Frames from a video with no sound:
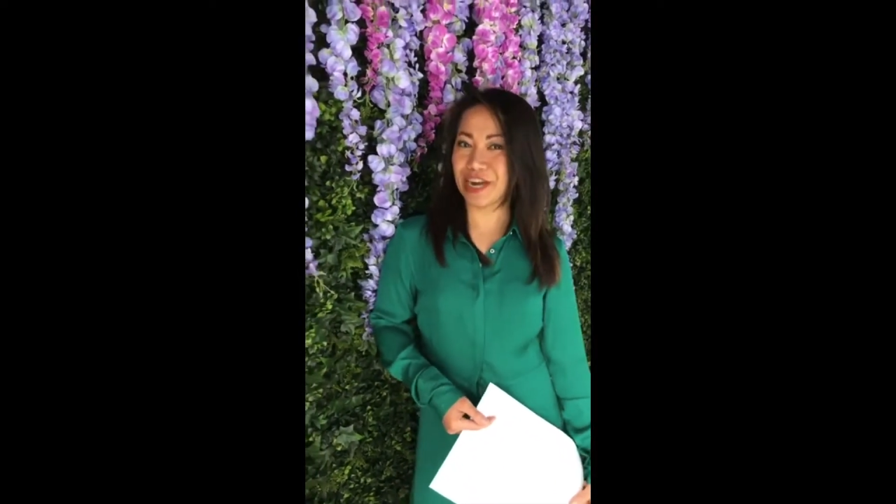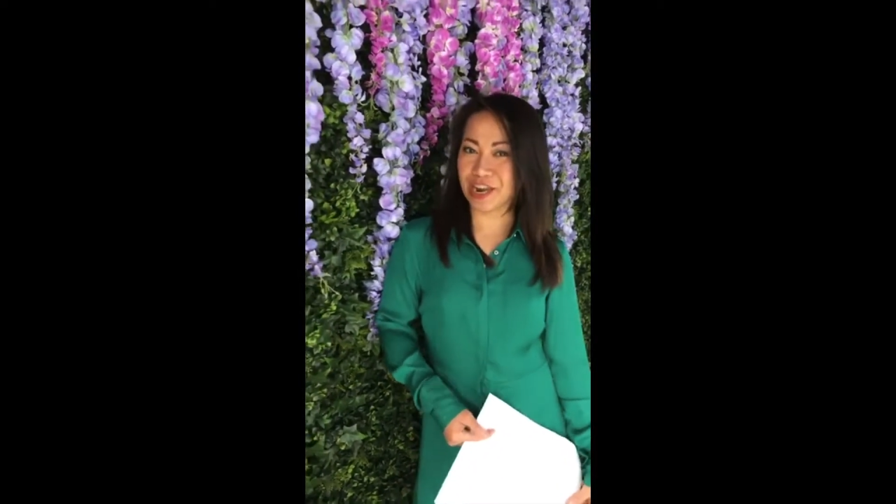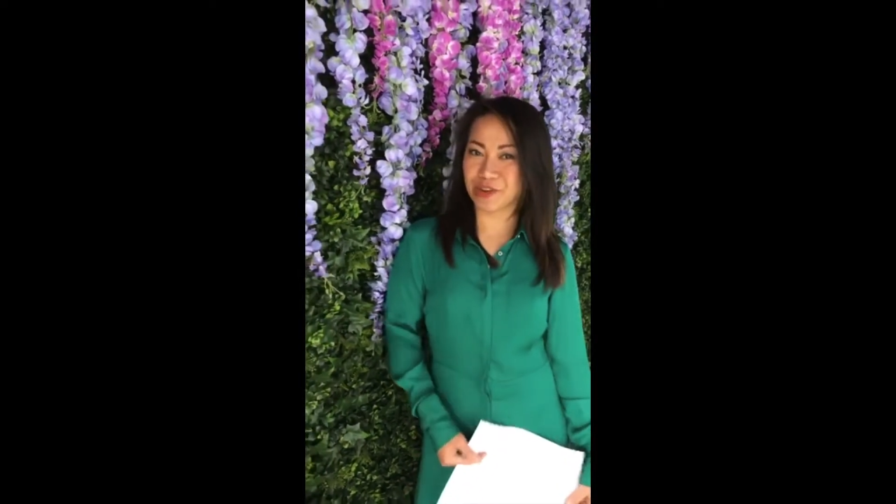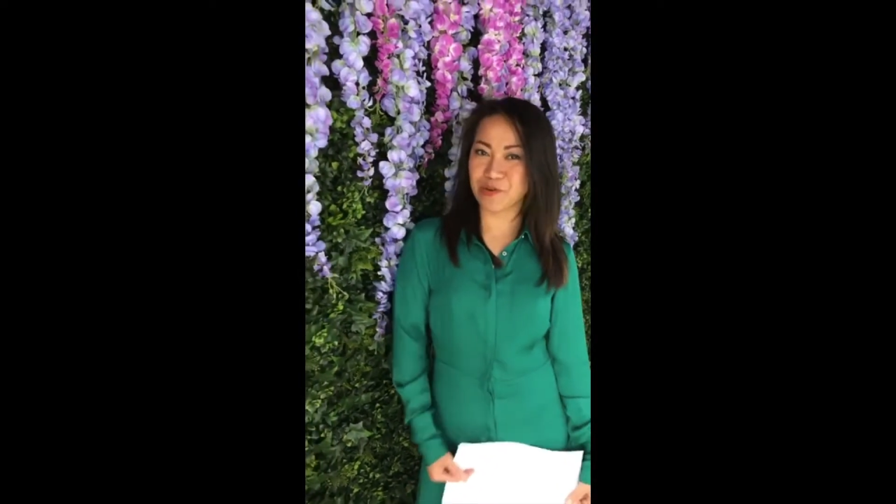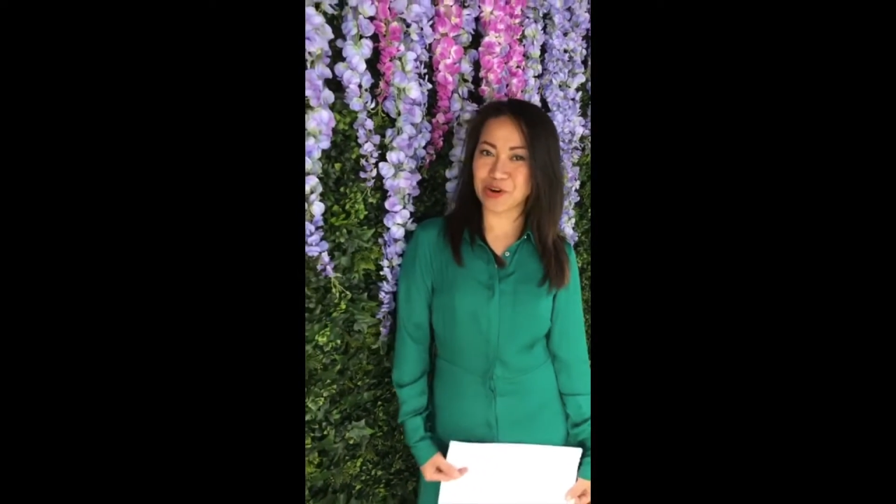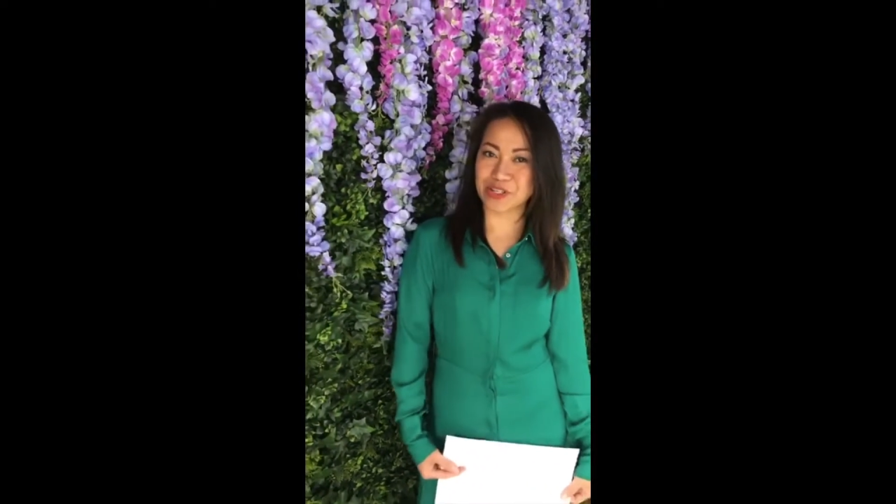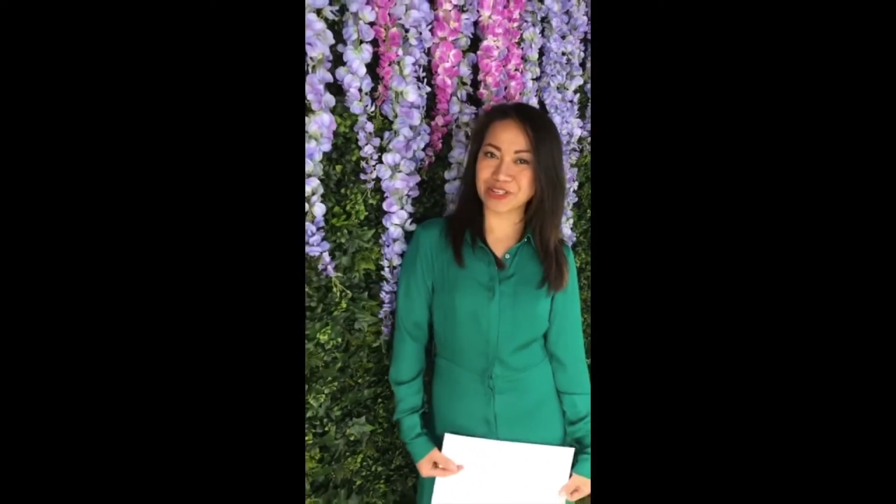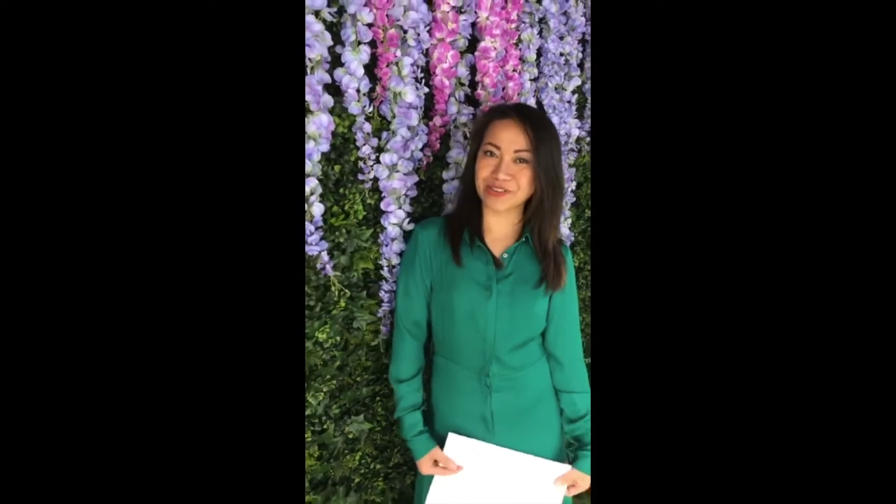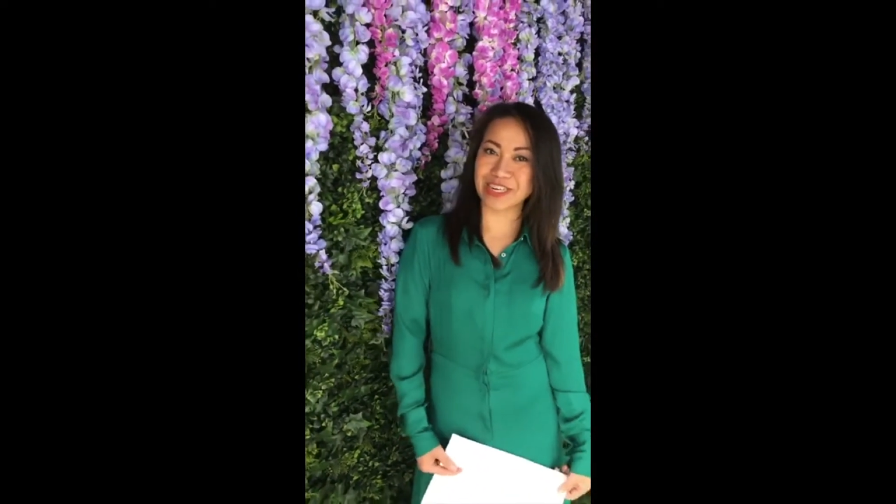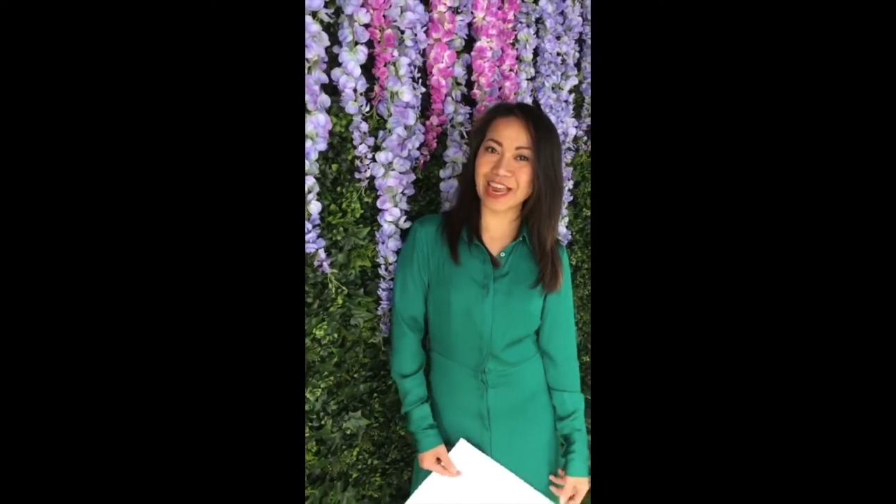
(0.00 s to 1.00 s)

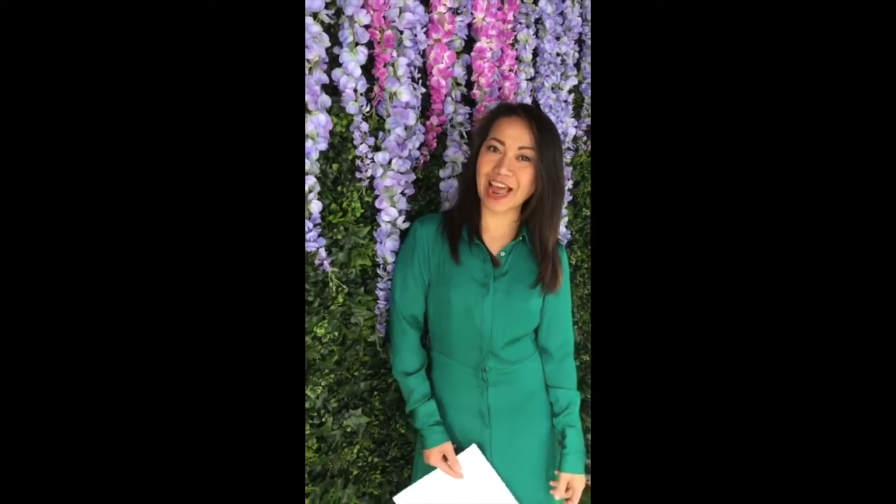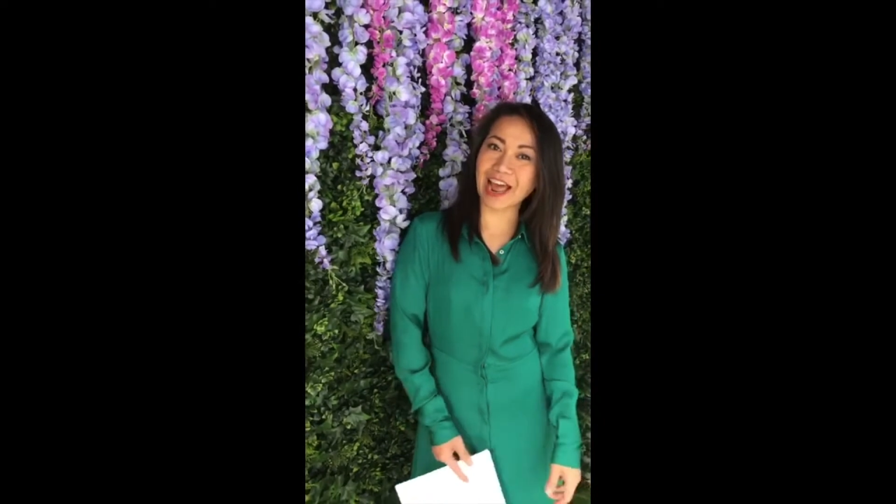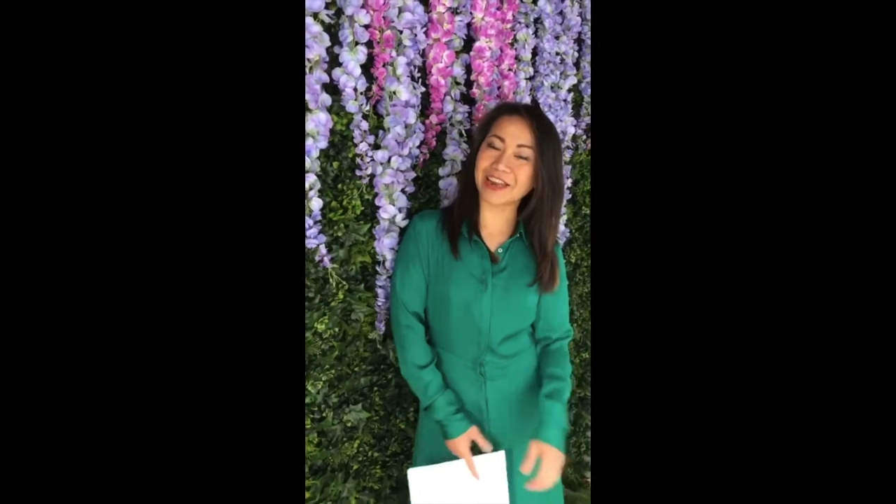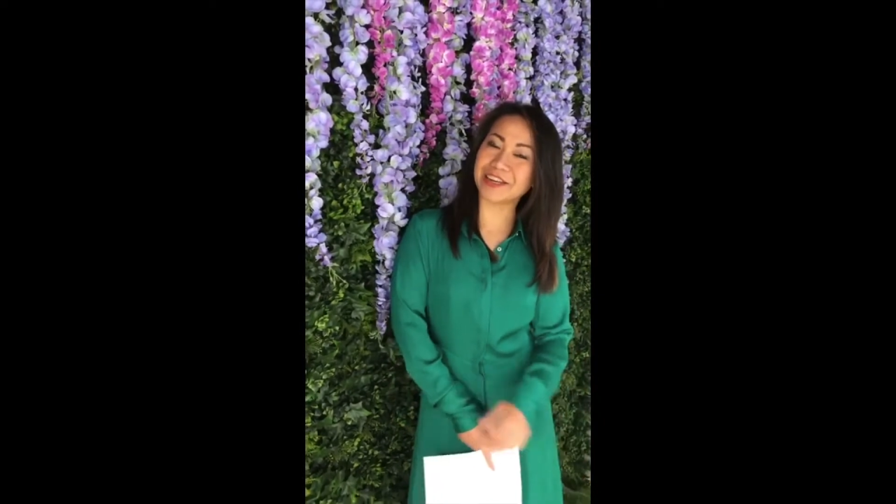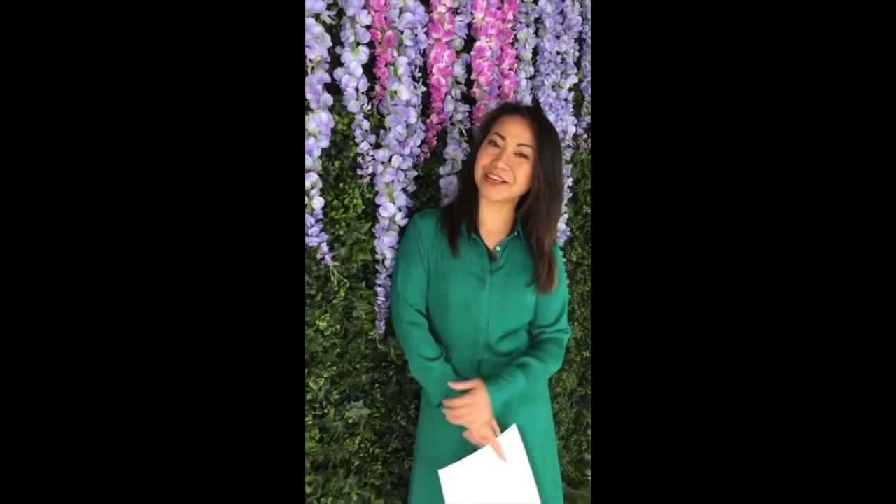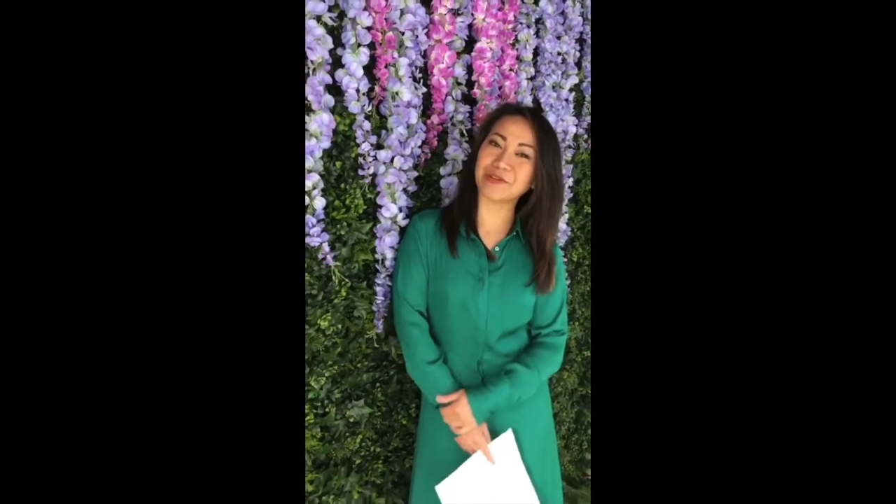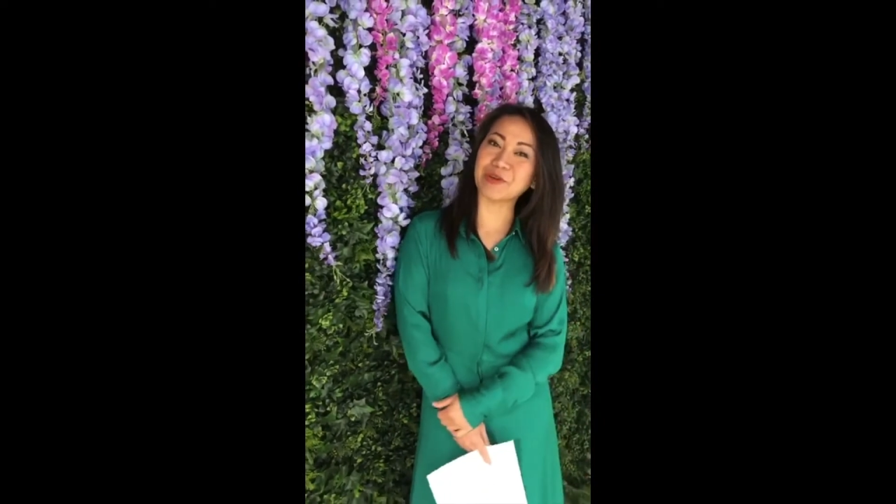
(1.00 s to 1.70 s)
anniversary and uh,